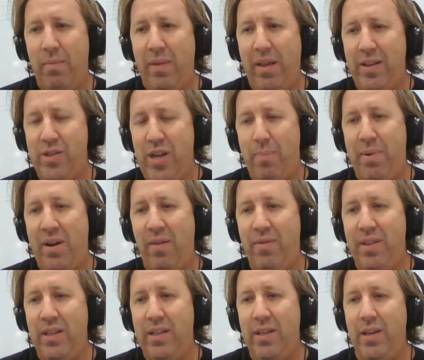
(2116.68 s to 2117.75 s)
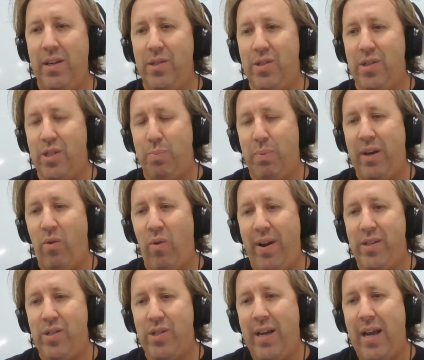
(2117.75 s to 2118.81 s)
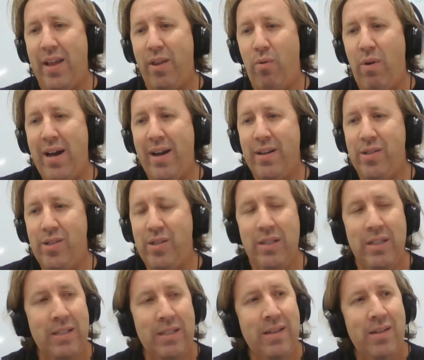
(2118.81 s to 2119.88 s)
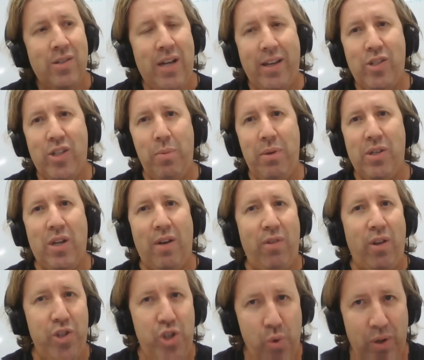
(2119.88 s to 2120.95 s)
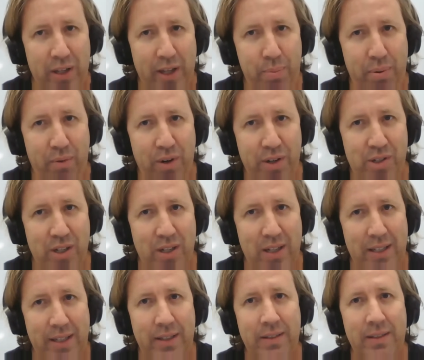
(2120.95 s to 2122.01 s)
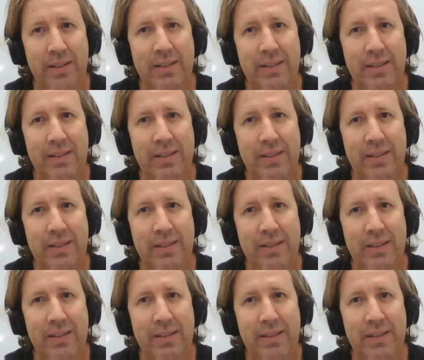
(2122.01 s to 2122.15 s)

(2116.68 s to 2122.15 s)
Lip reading: has happened over the years, it's been great seeing other artists take some of your stuff like Dua Lipa recently,